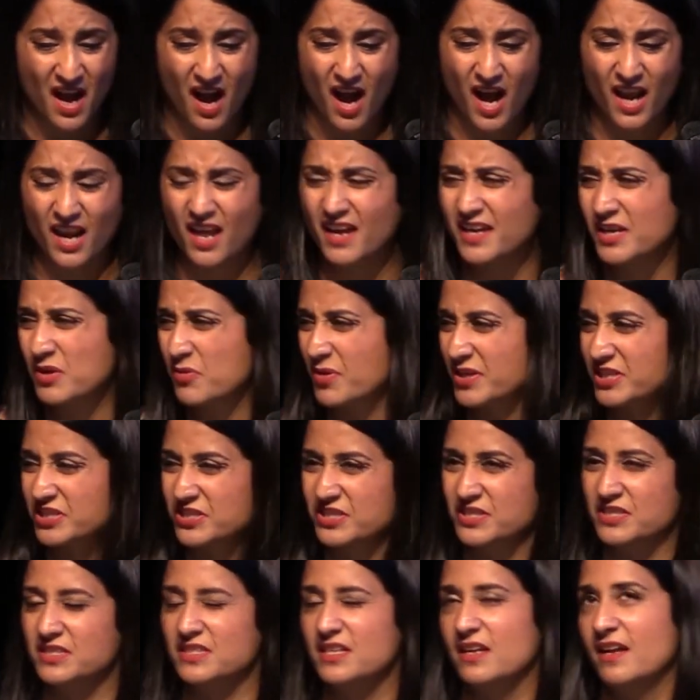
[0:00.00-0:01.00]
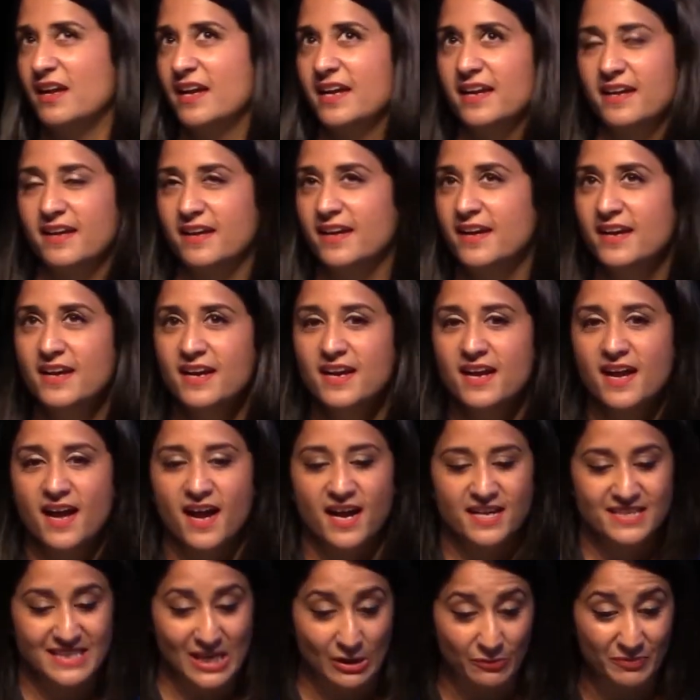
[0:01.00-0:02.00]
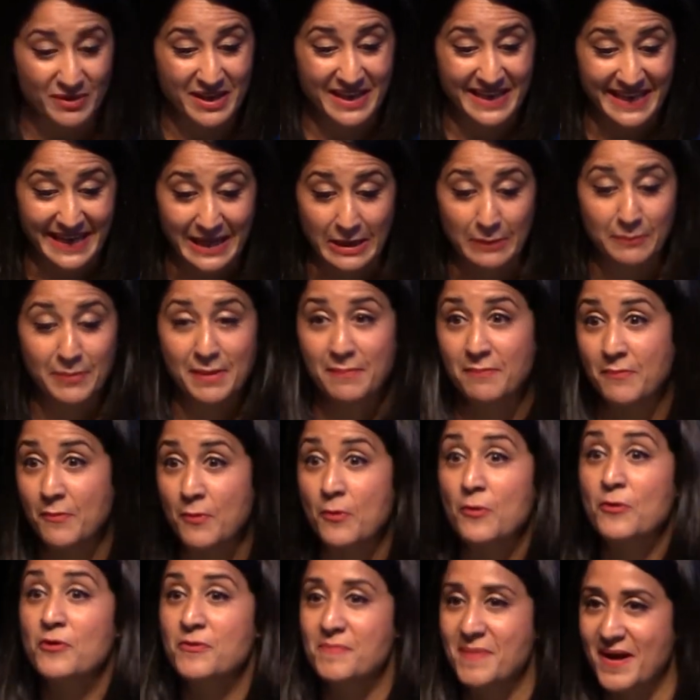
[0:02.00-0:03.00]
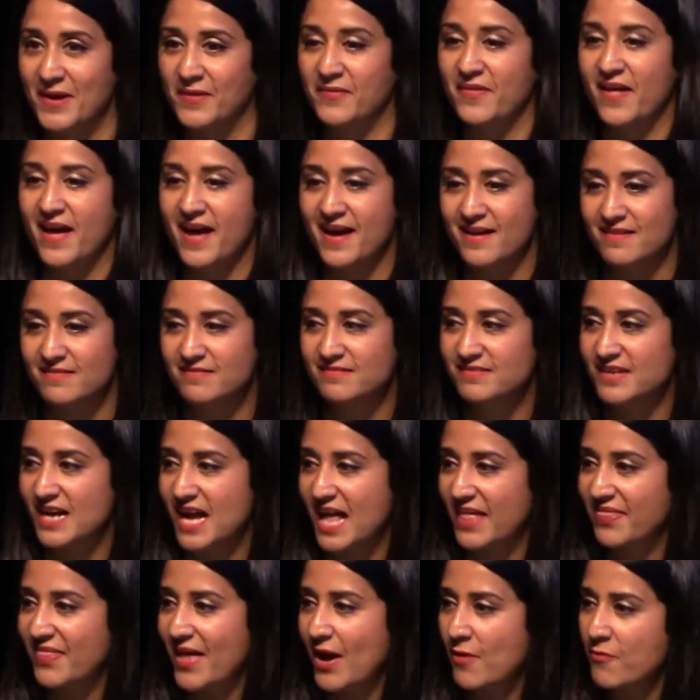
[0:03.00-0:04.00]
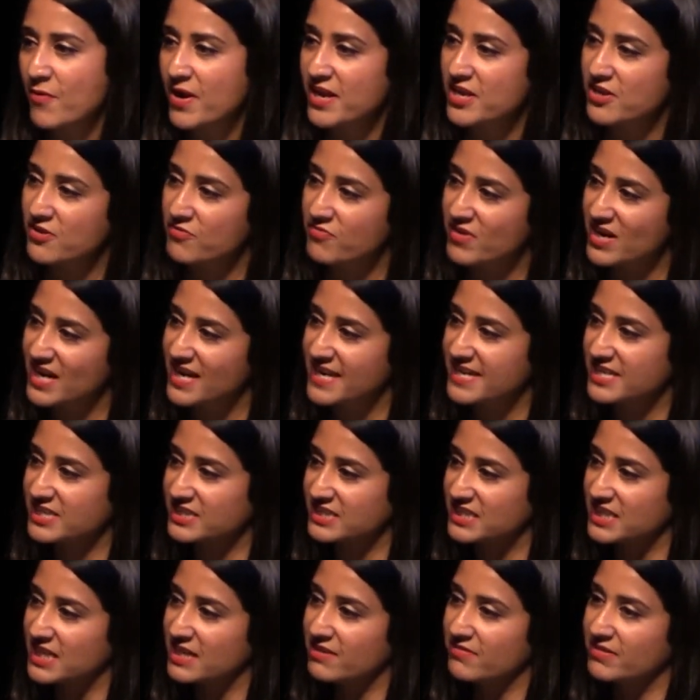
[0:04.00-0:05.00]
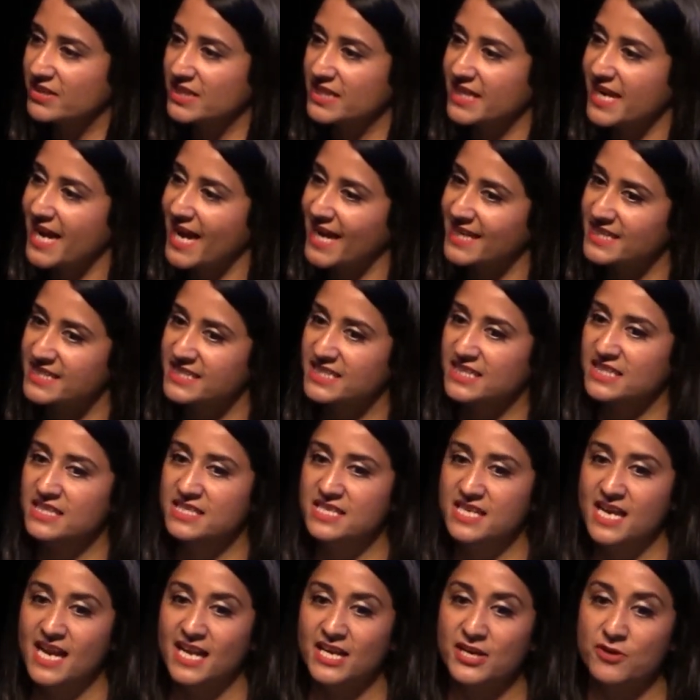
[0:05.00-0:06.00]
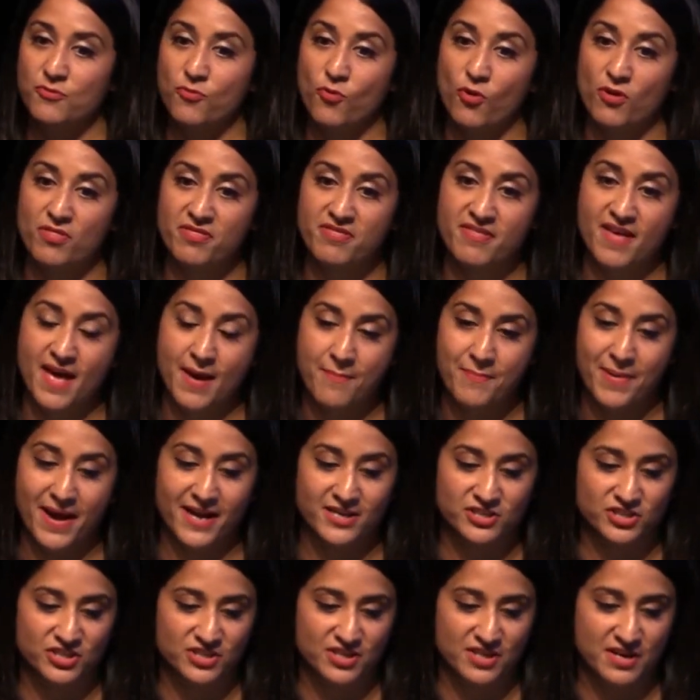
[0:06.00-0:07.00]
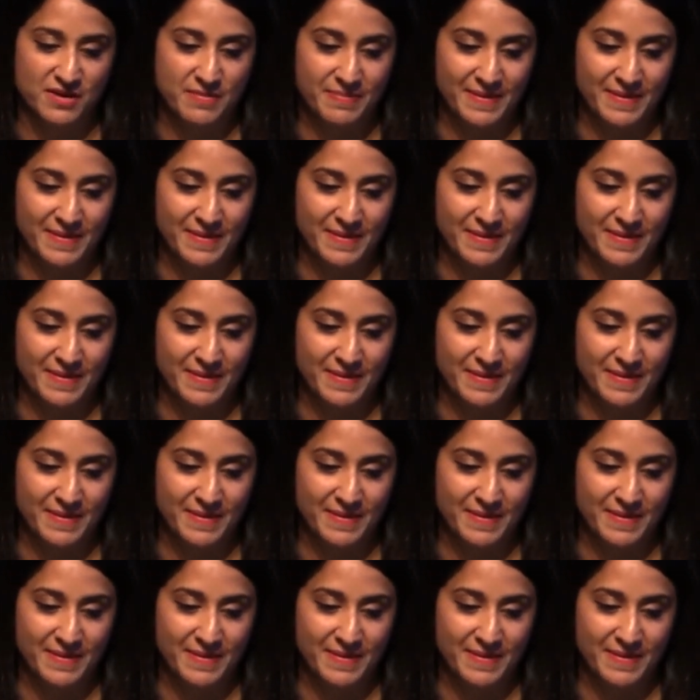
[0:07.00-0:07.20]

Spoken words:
I like questions like, tell me a little bit more about that. And that way you're really steering the candidate to tell you what they're passionate